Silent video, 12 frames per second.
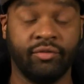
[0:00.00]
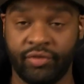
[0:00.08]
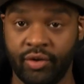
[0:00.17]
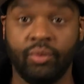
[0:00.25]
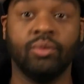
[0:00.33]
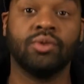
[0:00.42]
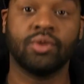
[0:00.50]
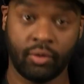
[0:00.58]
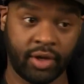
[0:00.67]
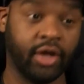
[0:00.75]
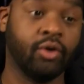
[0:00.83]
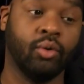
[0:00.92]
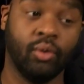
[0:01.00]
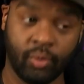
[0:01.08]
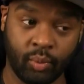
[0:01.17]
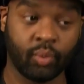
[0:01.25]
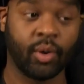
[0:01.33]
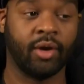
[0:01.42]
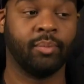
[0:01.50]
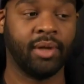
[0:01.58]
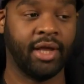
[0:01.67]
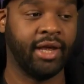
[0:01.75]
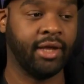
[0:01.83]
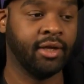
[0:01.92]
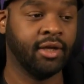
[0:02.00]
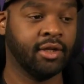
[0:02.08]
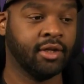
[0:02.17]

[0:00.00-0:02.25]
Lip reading: confused. Okay, cool, and we'll run a play.